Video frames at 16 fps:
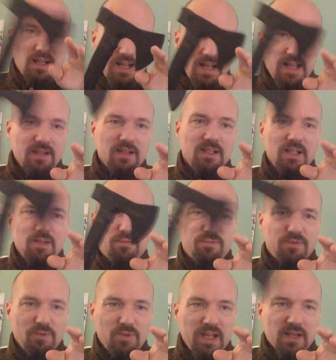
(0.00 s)
and
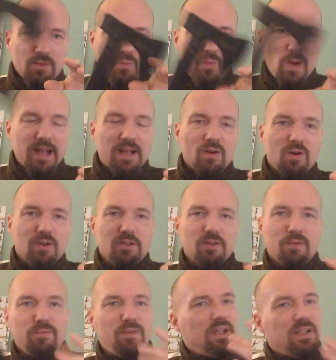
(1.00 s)
if you get a whack on your
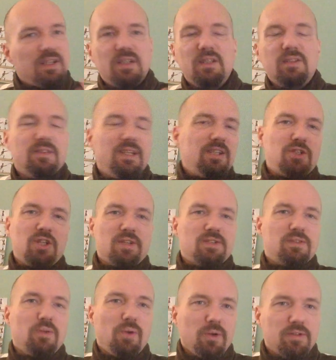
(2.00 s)
finger, it
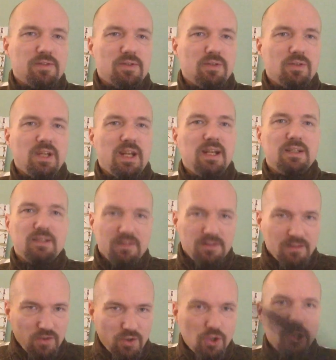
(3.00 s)
just hurts, okay? It's
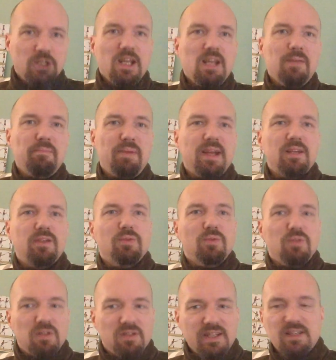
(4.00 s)
a good impact
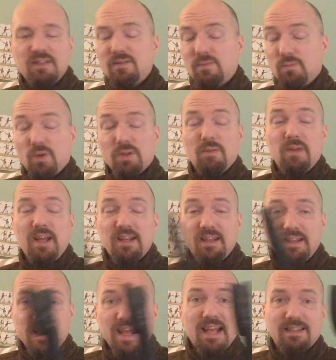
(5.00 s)
tool. That is what
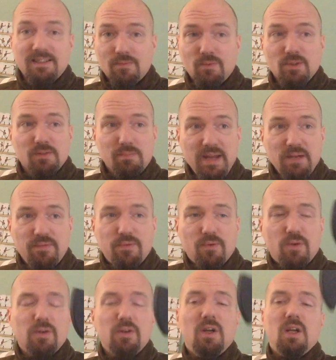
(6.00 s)
an axe was made
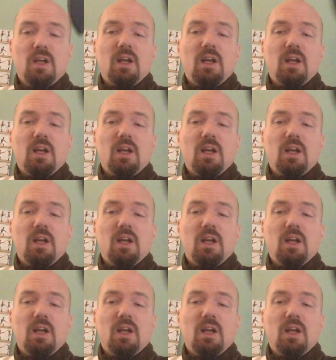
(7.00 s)
for,